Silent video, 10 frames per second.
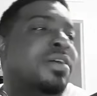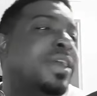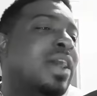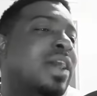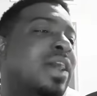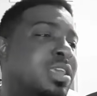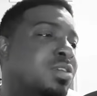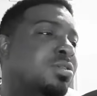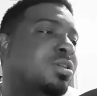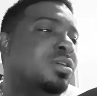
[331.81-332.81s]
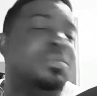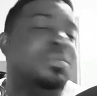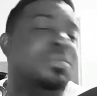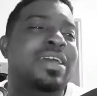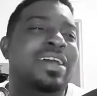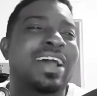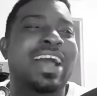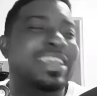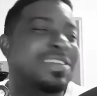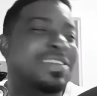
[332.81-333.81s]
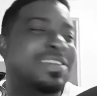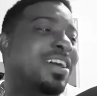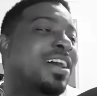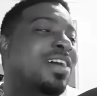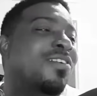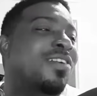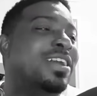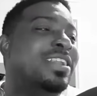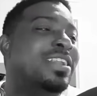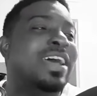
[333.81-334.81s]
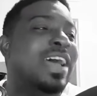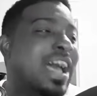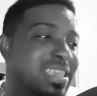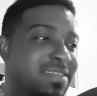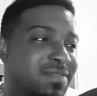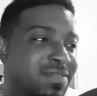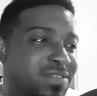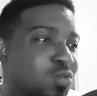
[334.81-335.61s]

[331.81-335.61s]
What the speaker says: Habikiri, Hagi 1, Hagi 2.